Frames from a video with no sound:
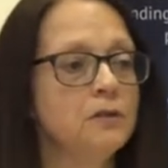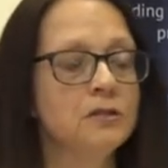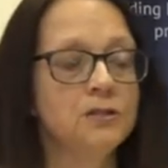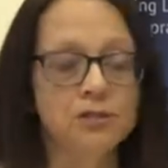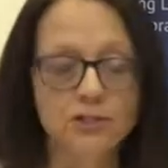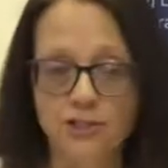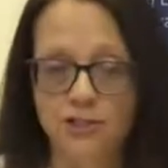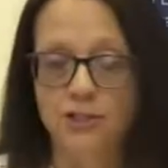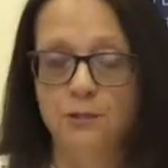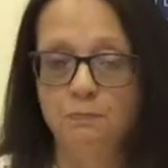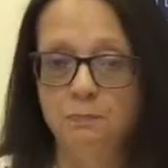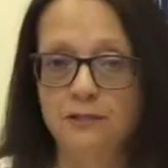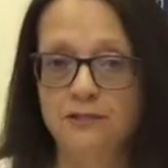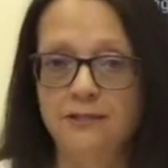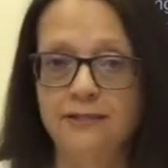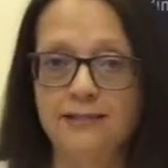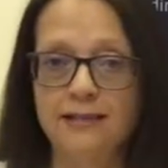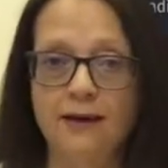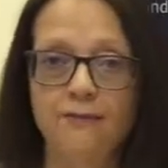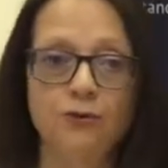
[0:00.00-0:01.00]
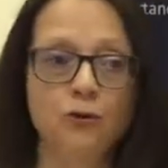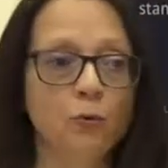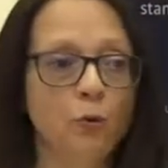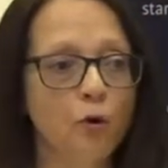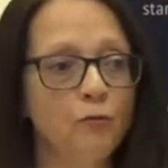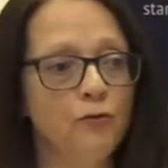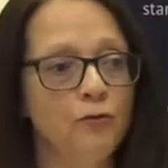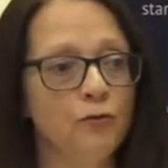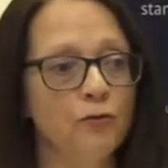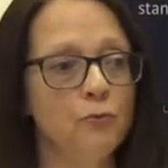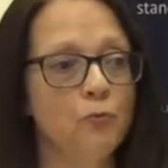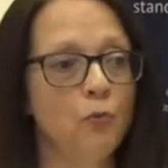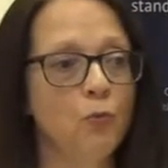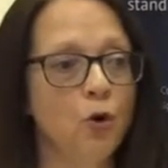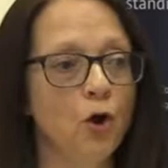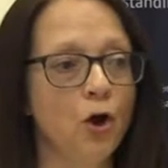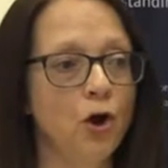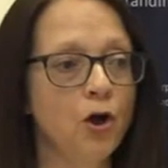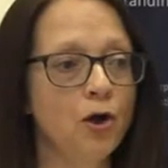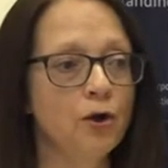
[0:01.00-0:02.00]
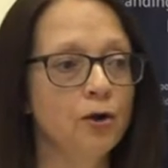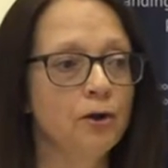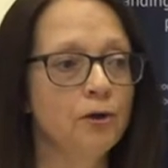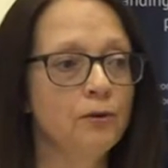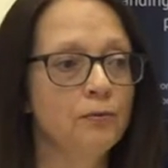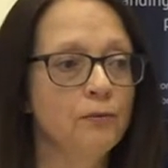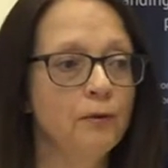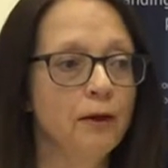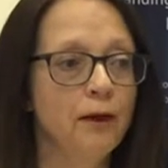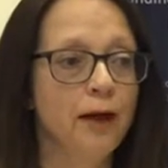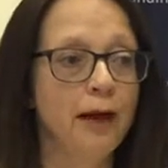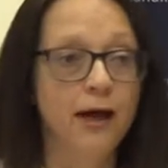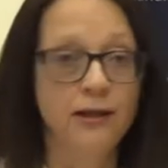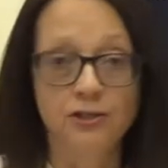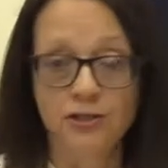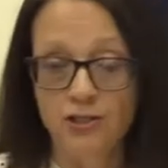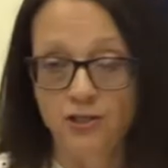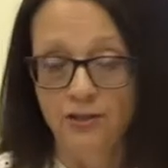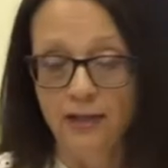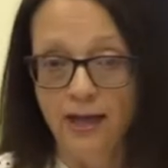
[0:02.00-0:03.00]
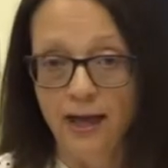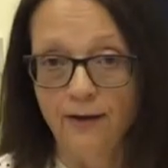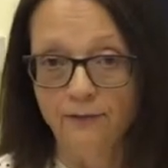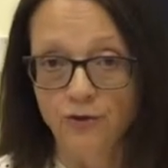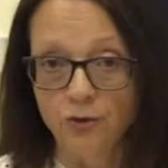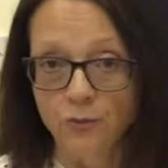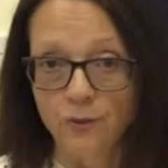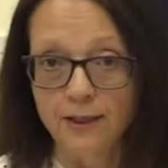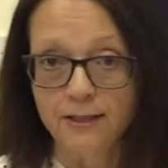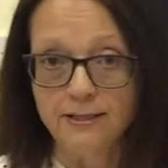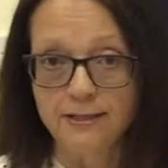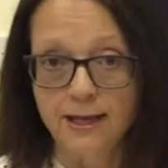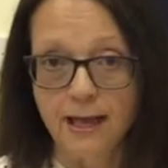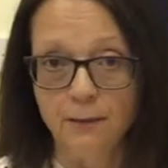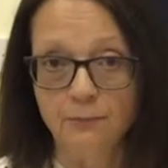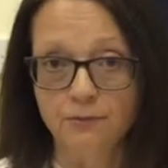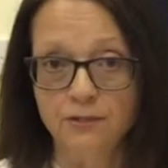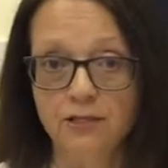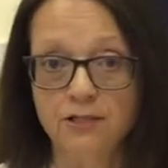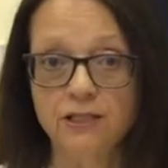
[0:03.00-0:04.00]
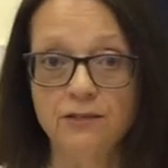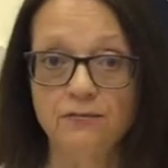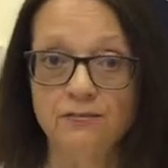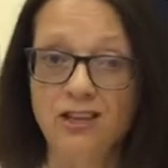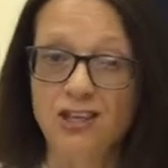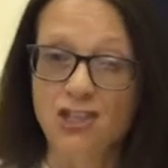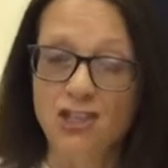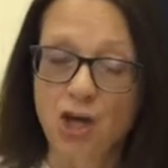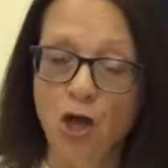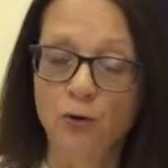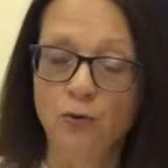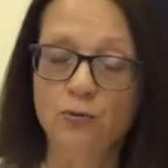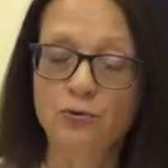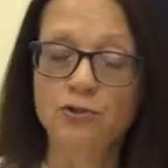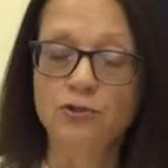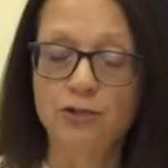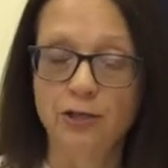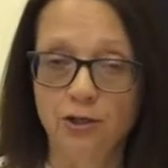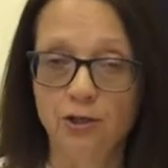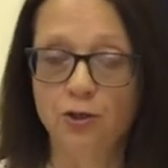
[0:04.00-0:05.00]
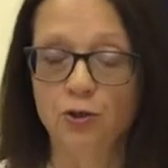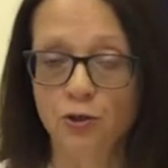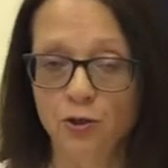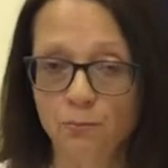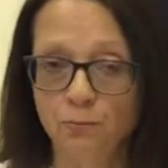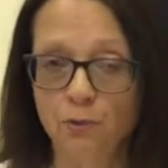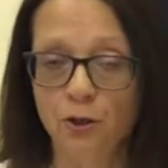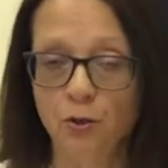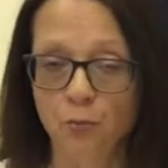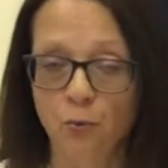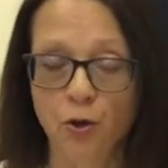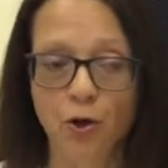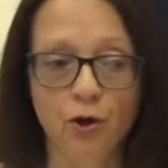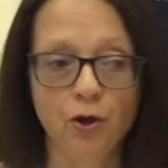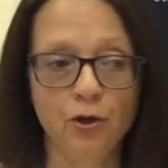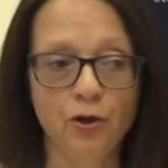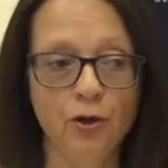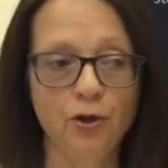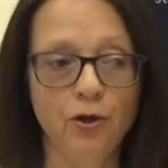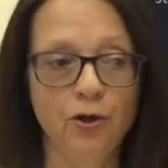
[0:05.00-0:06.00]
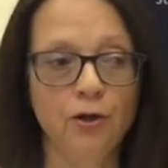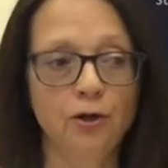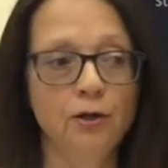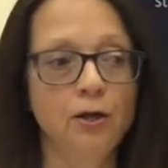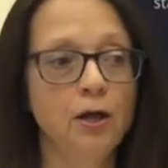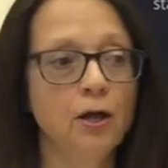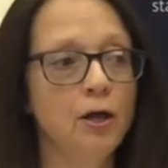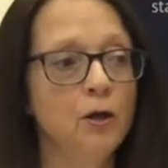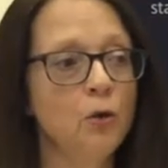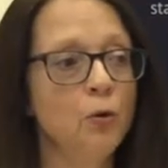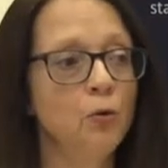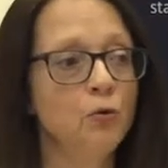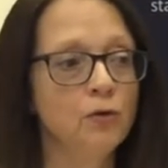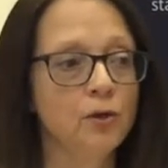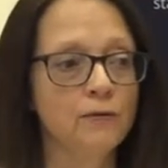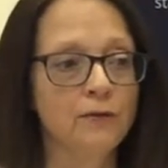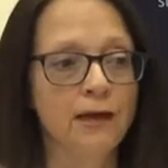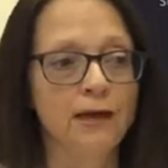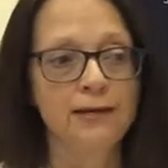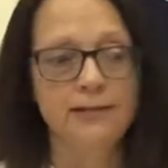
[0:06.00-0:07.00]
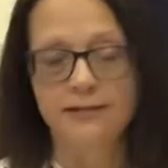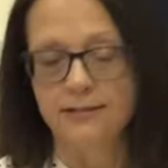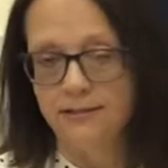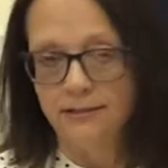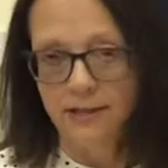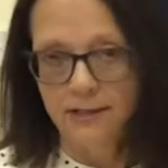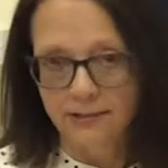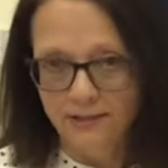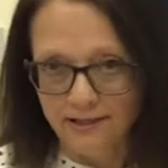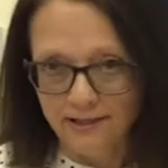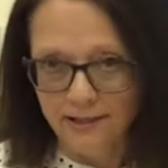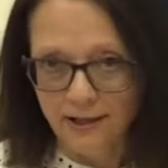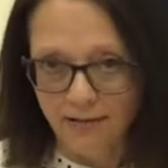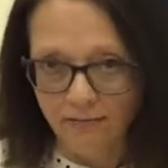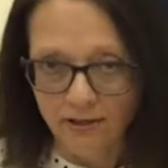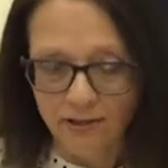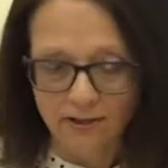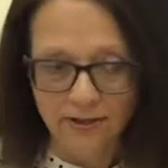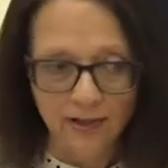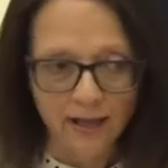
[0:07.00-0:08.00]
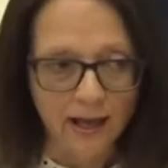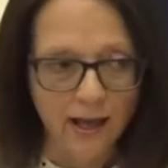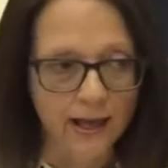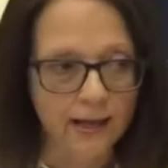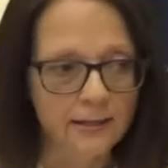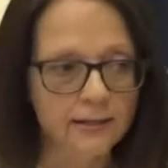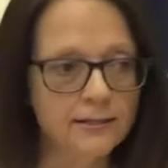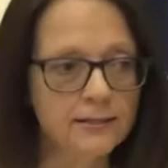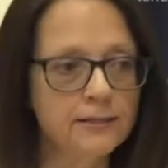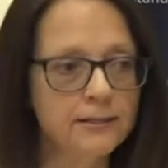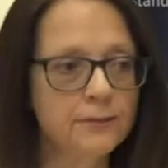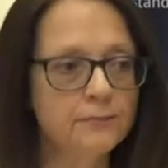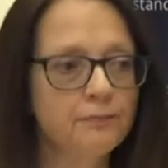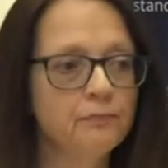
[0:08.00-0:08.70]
Does the business have to offer them work and do they have to accept it? If they don't, they could be a worker, although that isn't necessarily the case.